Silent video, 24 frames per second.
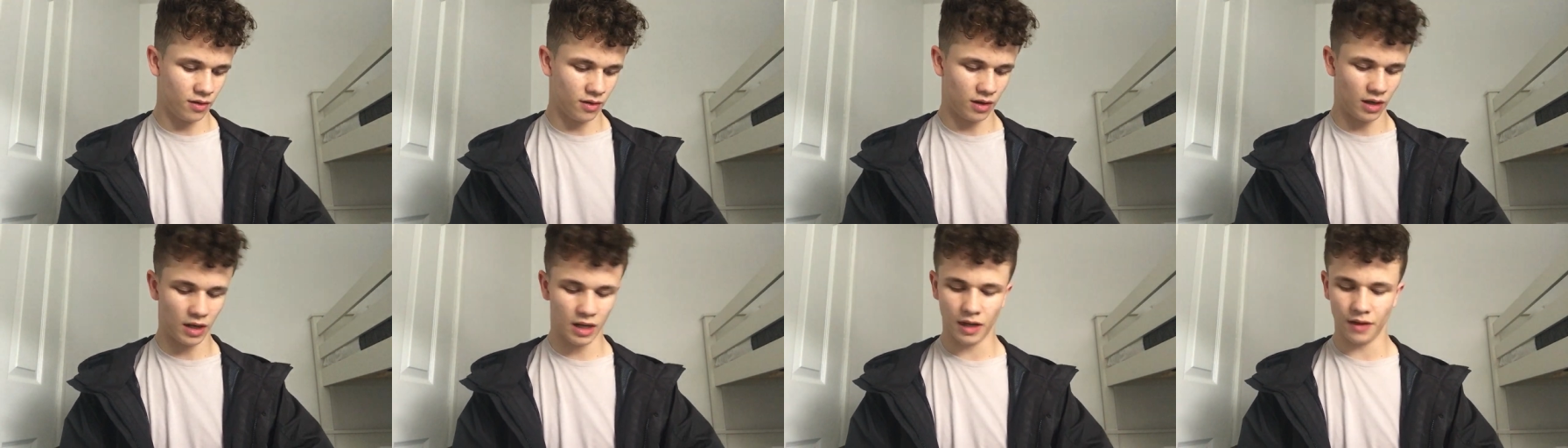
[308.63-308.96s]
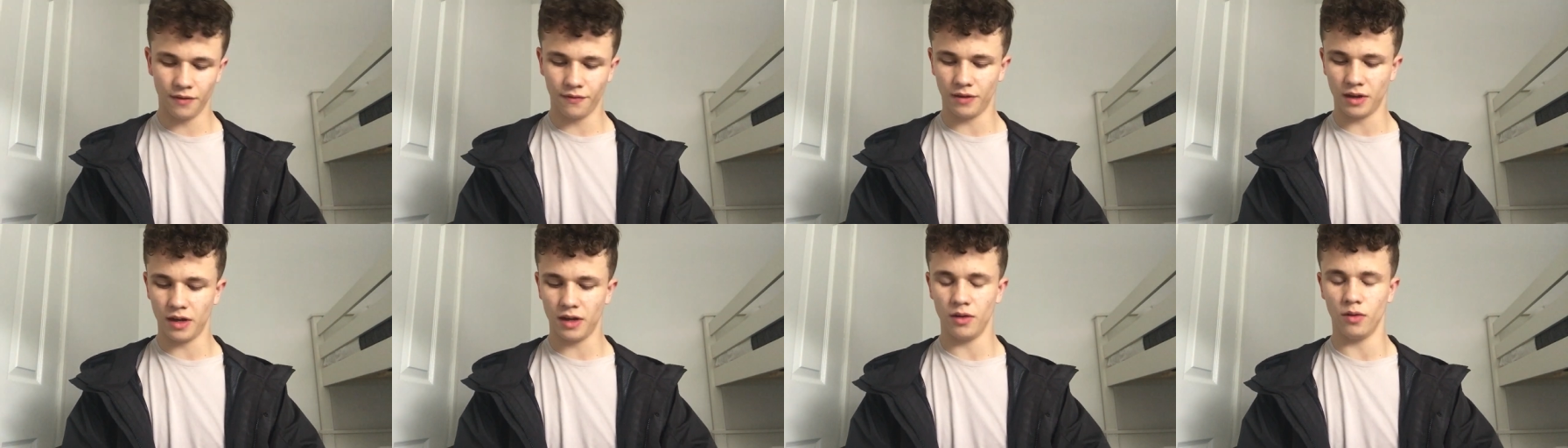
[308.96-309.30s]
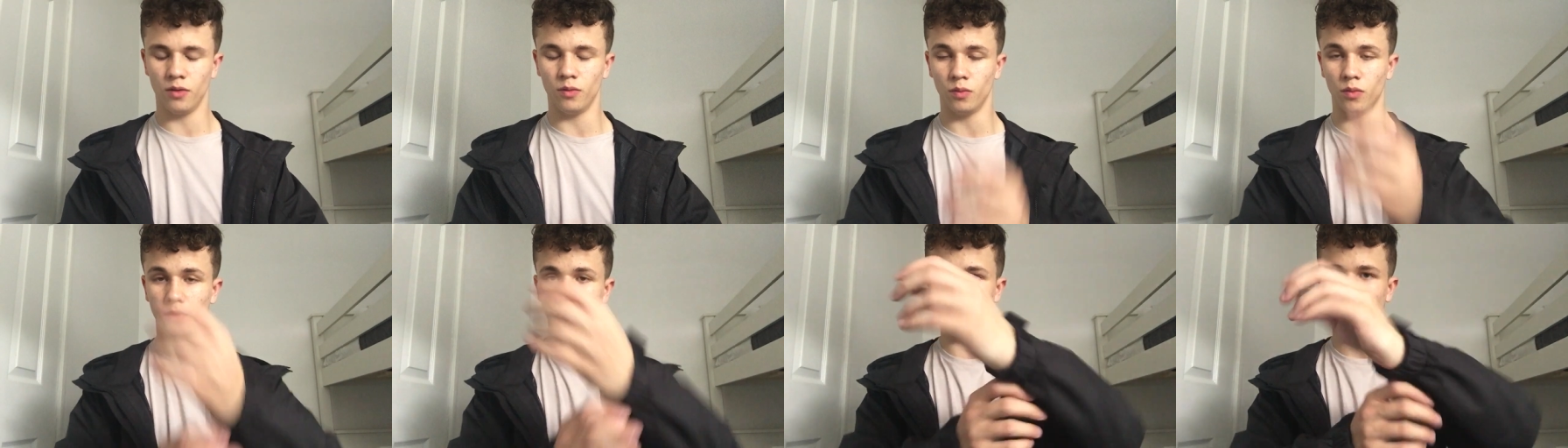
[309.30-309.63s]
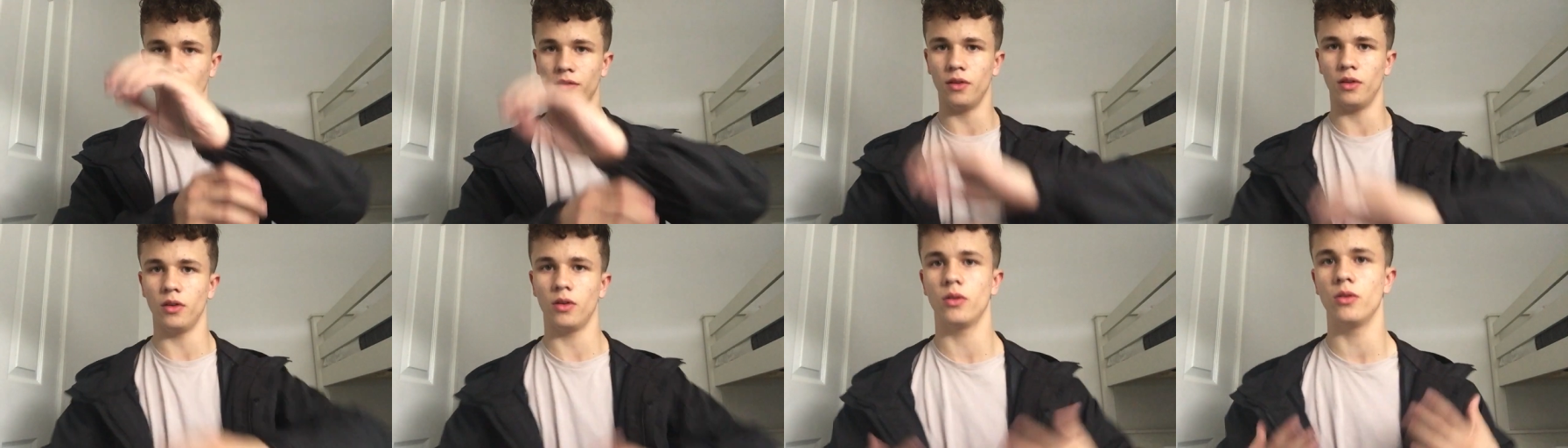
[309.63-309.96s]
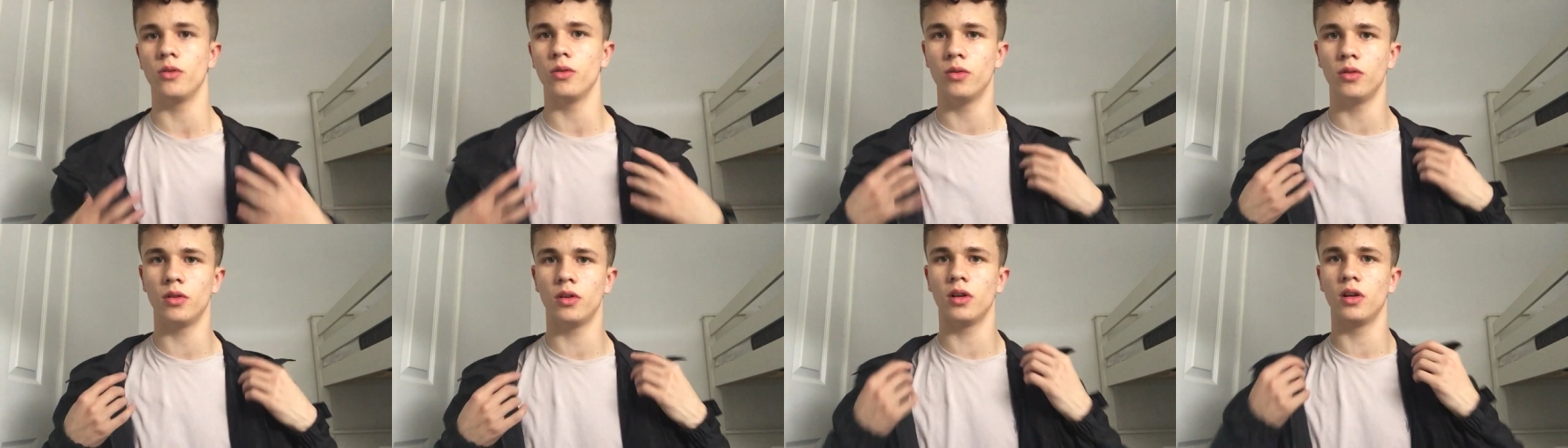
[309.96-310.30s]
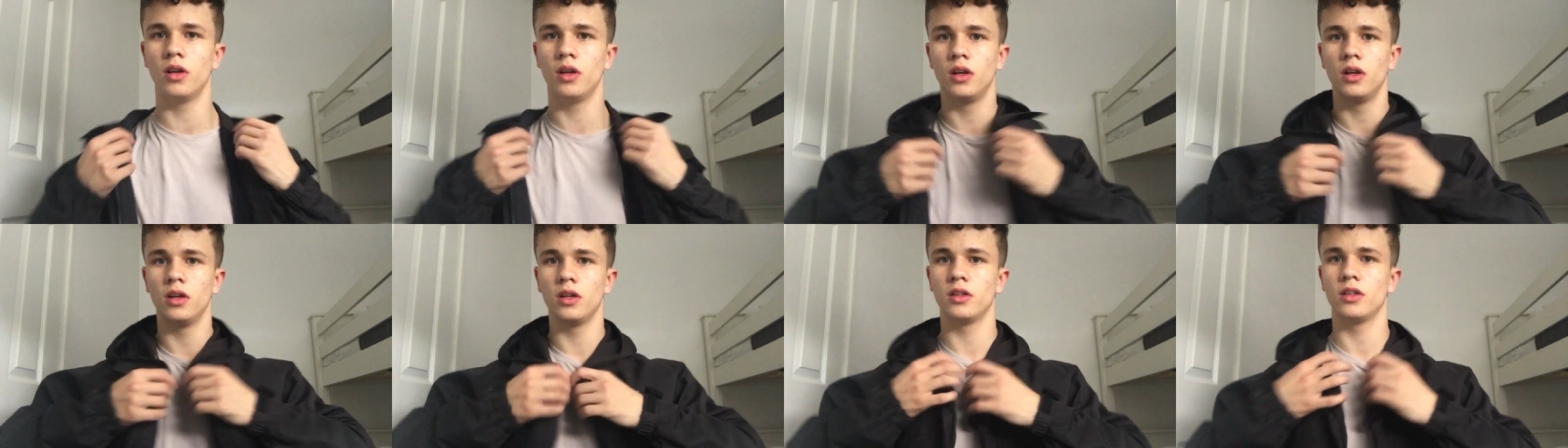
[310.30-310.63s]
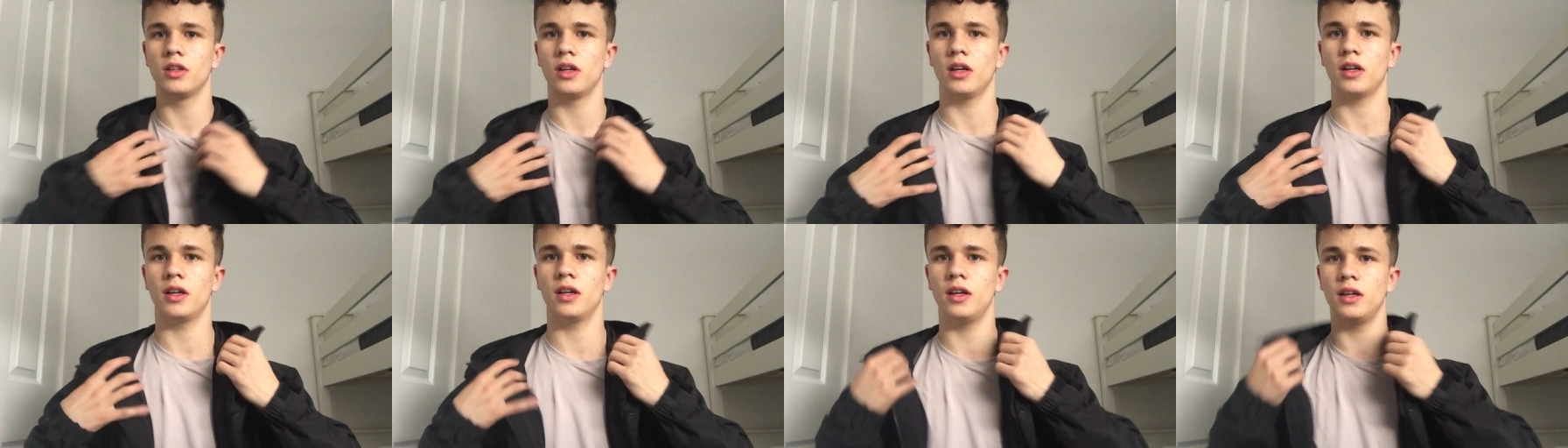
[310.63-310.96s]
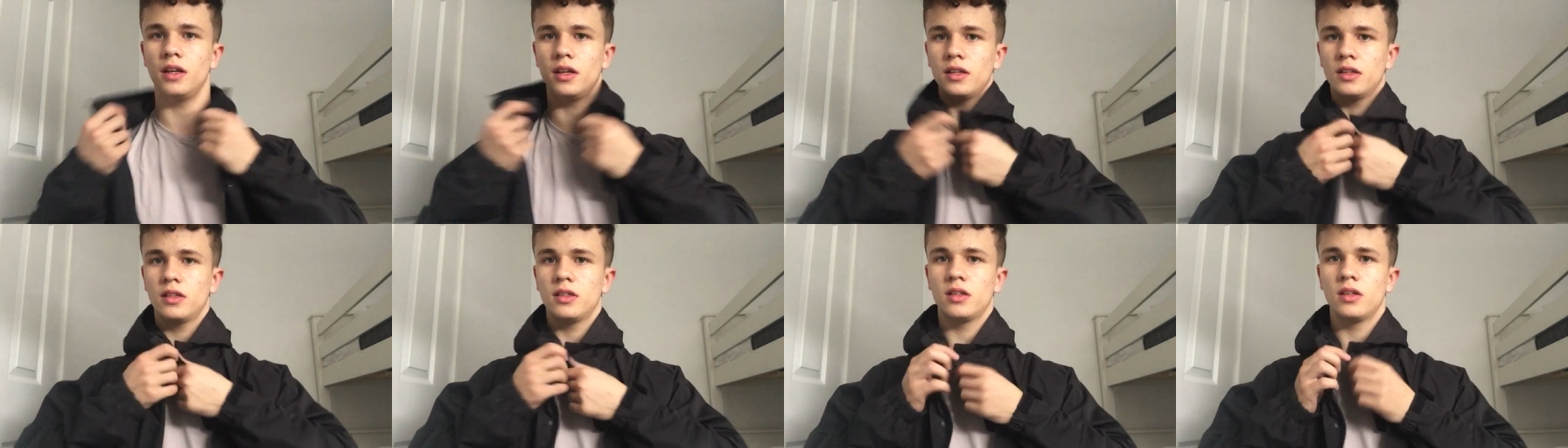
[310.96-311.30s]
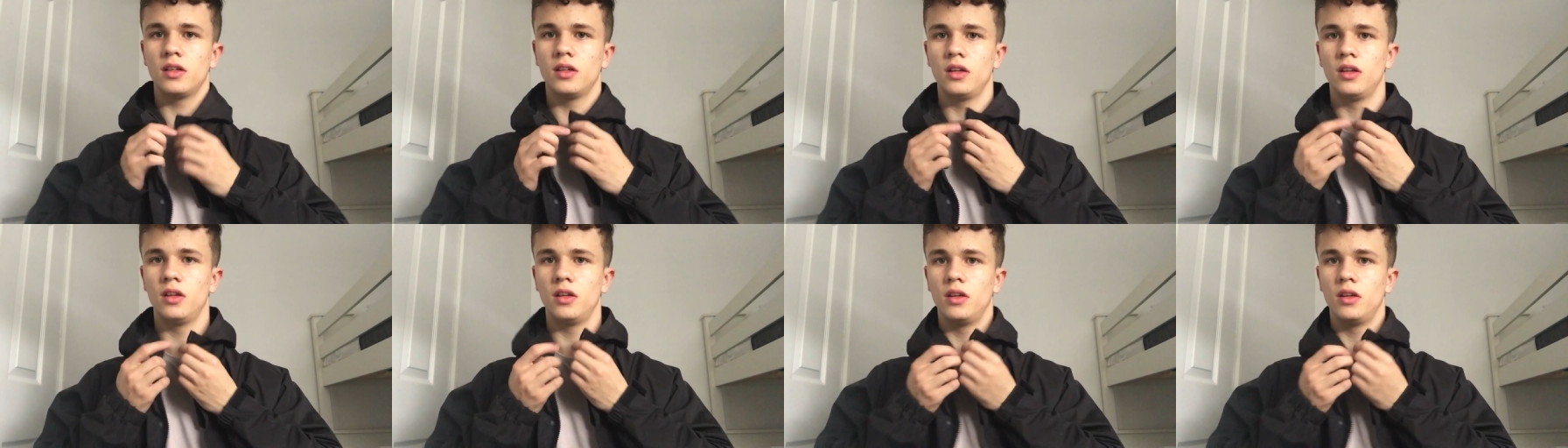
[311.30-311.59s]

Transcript: high vent, whatever they're called, jackets.